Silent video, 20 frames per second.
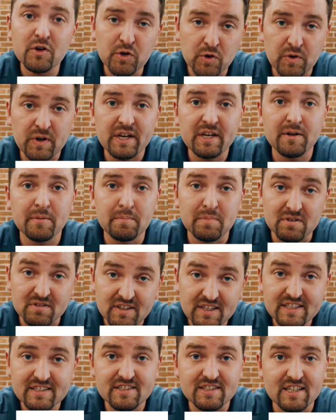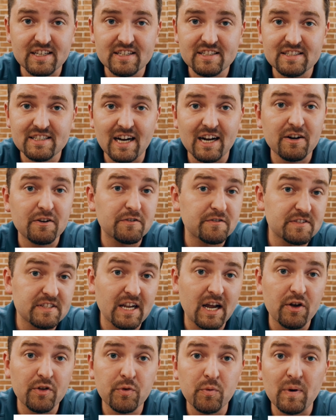Creek Ballistics out of
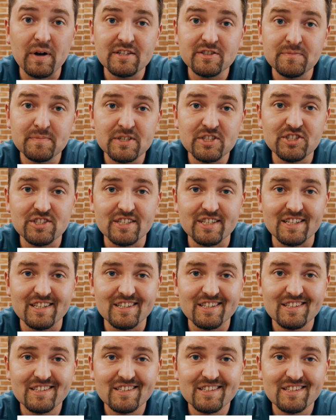Southwest Michigan.